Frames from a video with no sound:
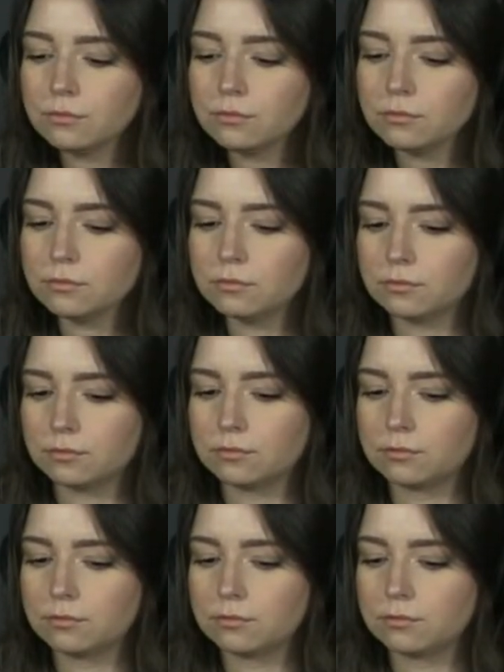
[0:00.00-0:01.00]

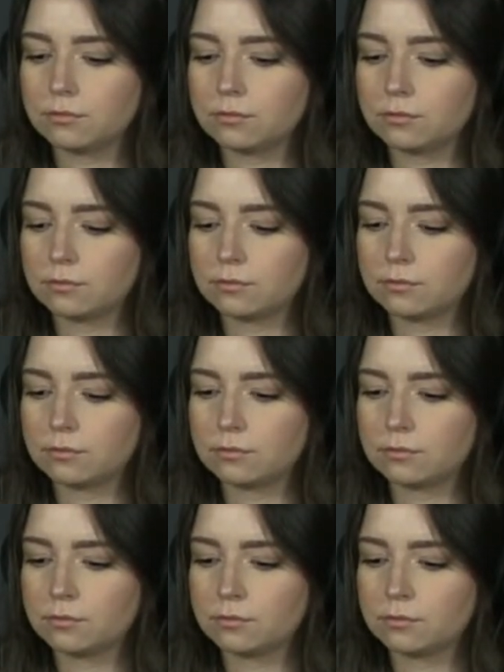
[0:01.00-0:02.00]

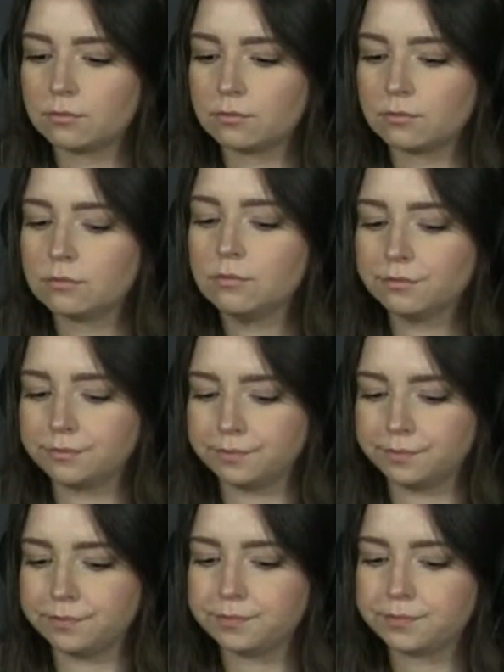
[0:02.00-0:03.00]

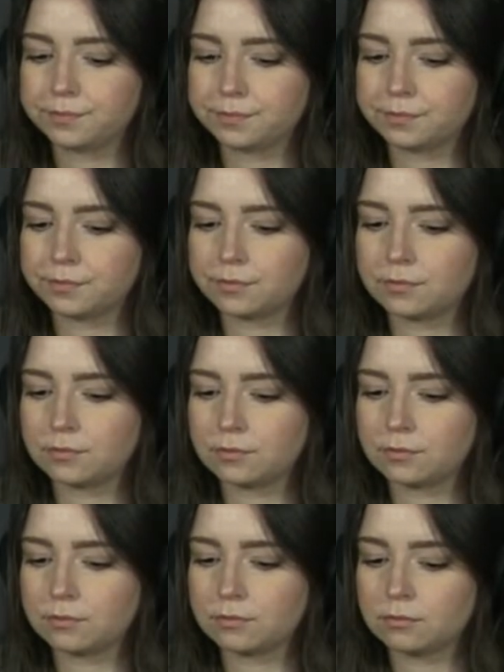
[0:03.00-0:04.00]

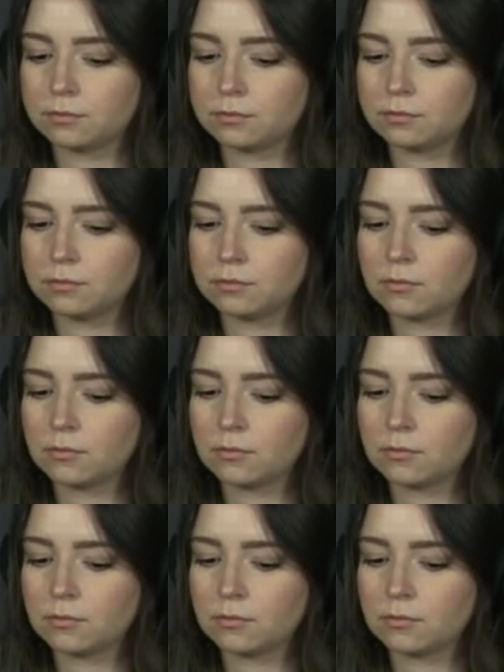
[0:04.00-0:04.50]
This person isn't speaking.